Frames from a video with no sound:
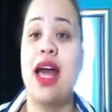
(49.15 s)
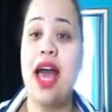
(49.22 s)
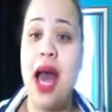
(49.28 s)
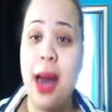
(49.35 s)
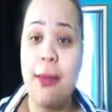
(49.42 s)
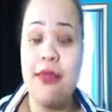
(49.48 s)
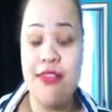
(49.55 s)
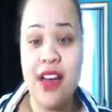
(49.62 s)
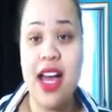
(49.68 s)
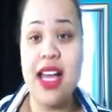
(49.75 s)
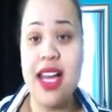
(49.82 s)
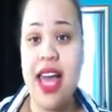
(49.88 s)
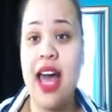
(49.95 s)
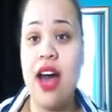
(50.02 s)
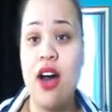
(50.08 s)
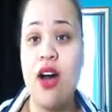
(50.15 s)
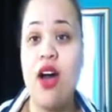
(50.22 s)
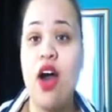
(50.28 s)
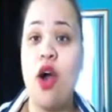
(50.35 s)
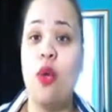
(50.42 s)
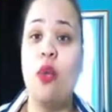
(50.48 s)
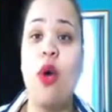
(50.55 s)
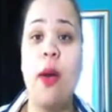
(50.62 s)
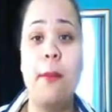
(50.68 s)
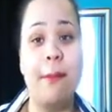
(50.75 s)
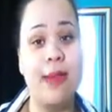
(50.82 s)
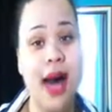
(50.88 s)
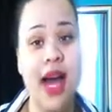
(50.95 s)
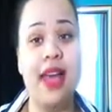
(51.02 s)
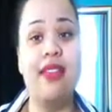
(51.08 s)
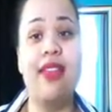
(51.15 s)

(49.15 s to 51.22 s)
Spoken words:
come find out what my